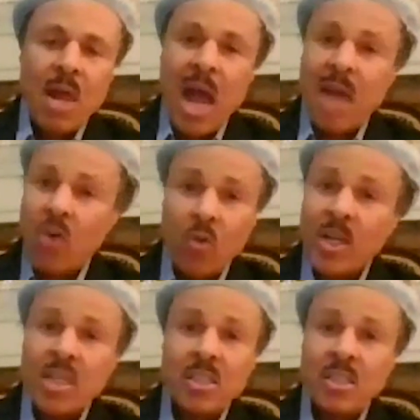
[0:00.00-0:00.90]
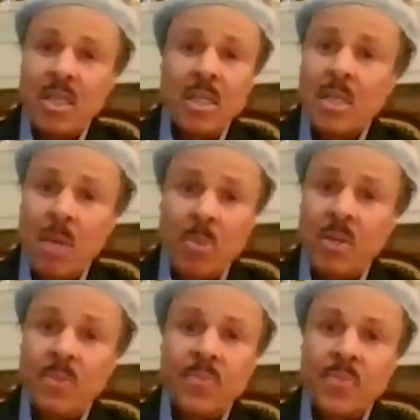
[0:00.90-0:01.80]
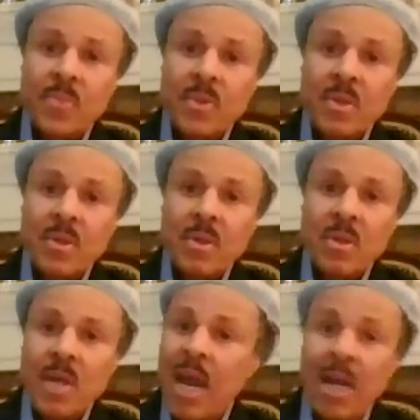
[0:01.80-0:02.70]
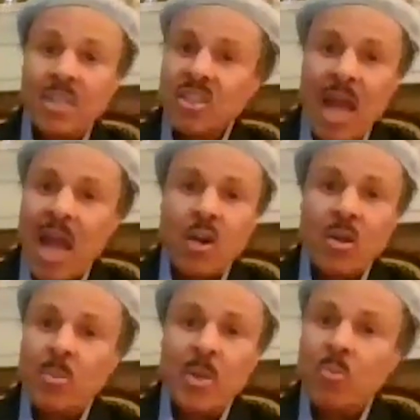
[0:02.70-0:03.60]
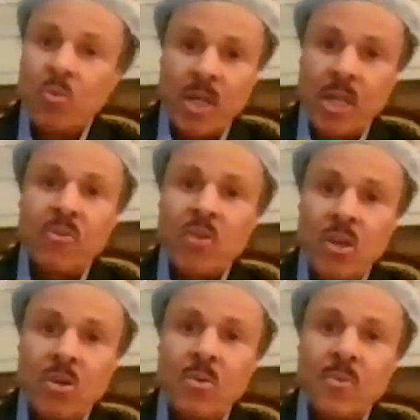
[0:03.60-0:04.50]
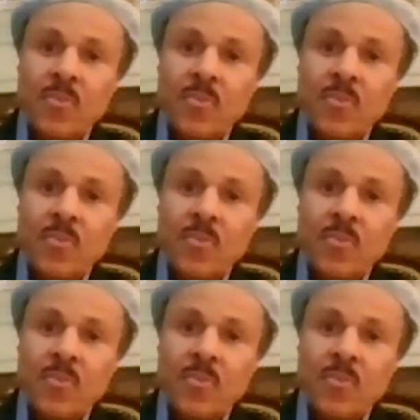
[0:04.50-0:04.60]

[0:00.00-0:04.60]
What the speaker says: I've already seen it coming, and it's not going to be pretty for you.